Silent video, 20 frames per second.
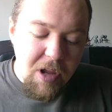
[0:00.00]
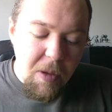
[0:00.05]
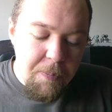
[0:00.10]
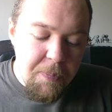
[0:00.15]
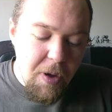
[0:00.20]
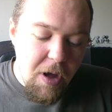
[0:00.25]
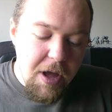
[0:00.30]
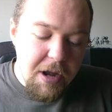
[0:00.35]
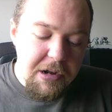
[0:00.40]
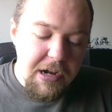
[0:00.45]

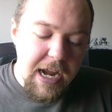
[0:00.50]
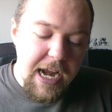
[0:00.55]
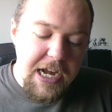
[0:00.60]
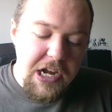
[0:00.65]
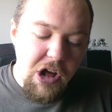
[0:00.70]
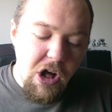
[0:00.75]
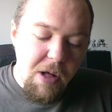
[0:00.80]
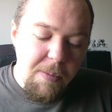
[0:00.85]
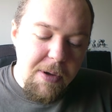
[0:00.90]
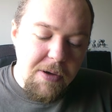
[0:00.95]
But
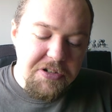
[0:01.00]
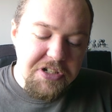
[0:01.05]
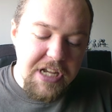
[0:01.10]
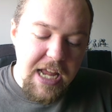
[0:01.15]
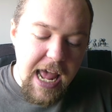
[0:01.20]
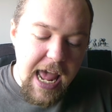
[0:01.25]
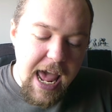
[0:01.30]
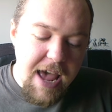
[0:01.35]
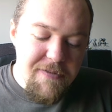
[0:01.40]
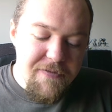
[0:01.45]
in almost
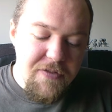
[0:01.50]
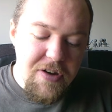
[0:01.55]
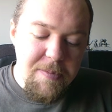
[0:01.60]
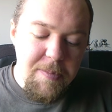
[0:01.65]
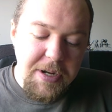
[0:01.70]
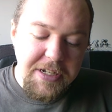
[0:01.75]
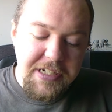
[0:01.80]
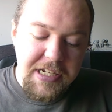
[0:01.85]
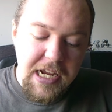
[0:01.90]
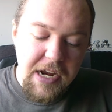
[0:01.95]
every
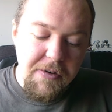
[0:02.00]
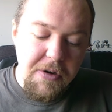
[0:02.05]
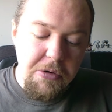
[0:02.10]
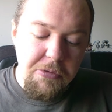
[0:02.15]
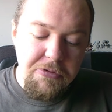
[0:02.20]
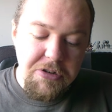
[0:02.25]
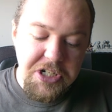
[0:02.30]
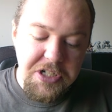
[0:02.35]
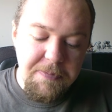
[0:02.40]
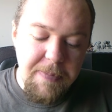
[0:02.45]
material
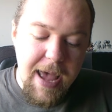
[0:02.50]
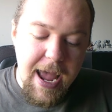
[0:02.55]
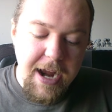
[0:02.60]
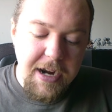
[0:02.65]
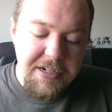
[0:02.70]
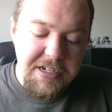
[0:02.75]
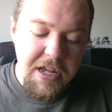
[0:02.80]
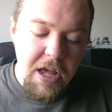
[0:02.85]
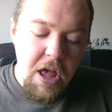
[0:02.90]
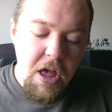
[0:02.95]

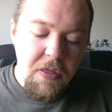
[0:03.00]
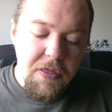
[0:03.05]
respect,